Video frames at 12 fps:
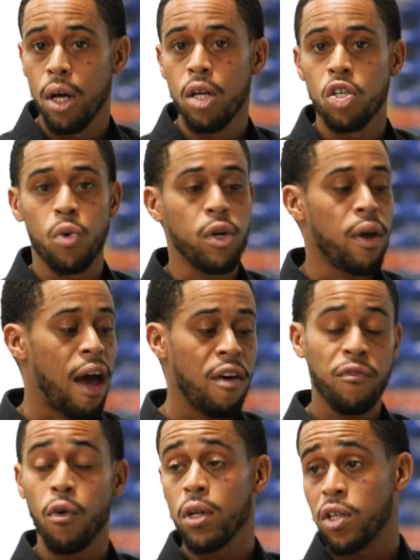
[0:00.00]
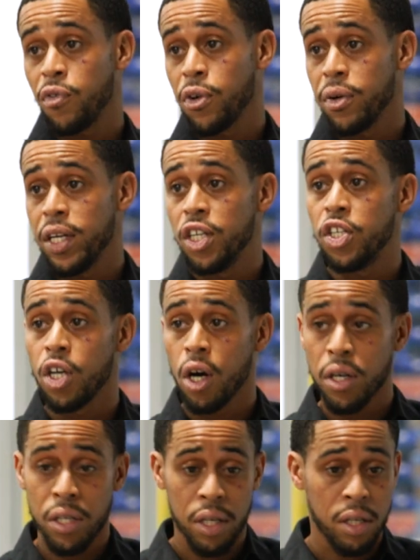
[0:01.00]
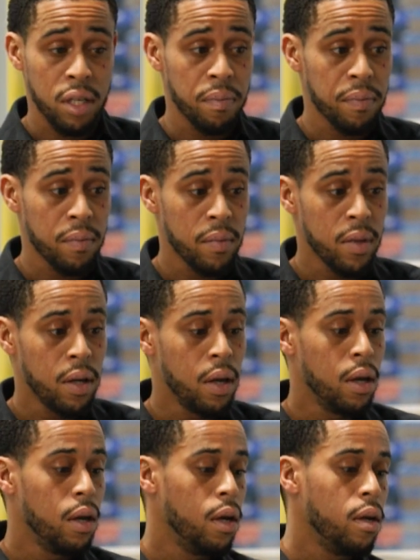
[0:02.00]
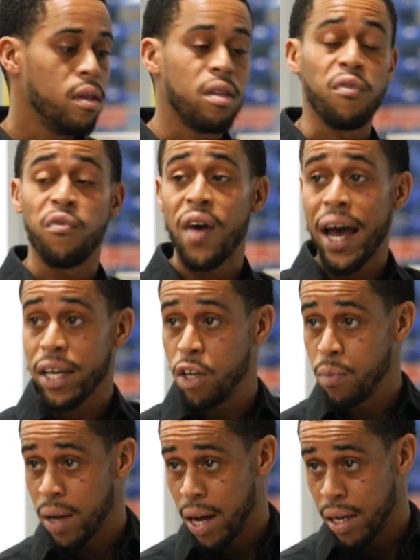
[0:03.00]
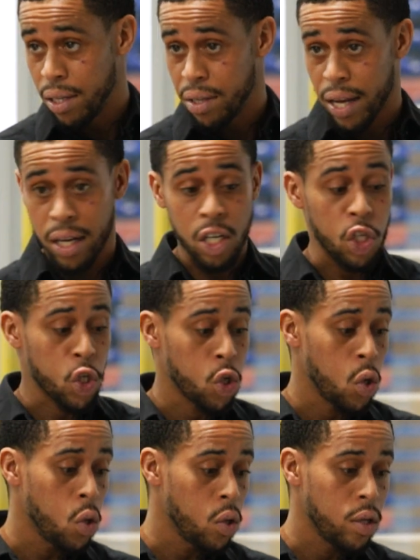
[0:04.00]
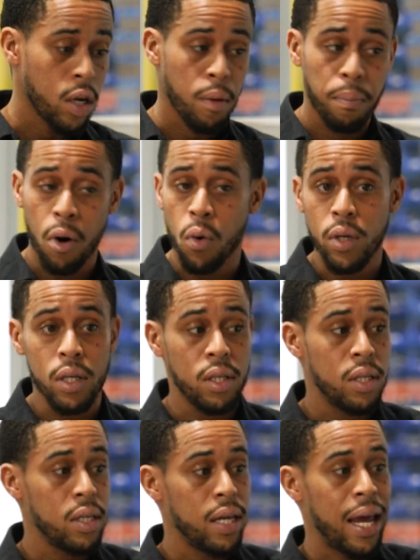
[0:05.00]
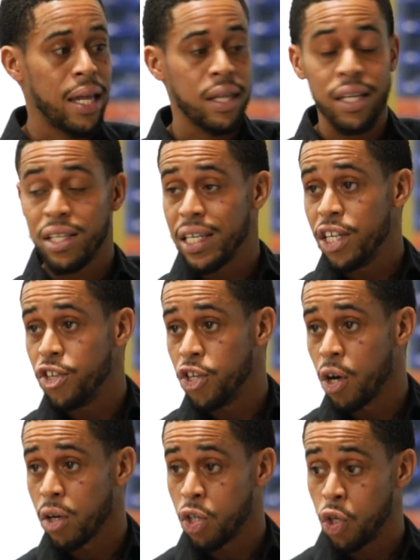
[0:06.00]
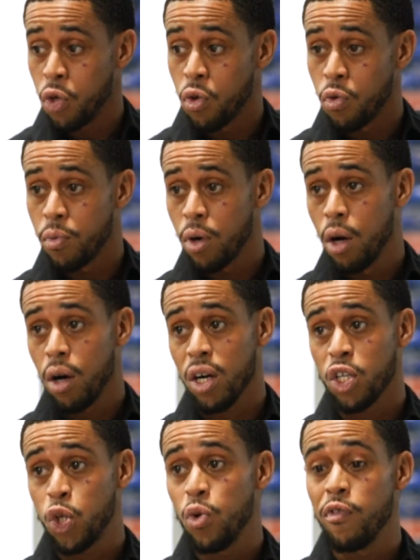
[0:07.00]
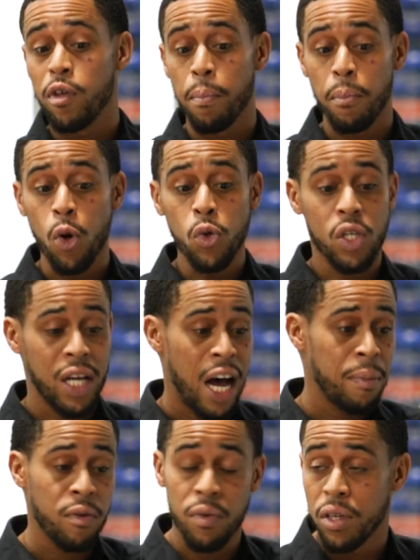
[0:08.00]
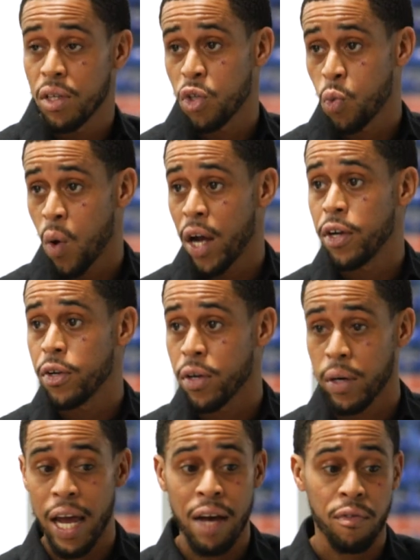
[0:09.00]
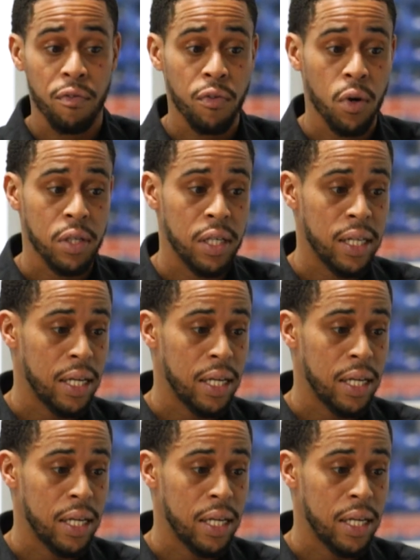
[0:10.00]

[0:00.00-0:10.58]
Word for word: So when you have faults for your E G R system, the vacuum lines that control the components and this E G R tube are two of the most common reasons why you're gonna have a fault in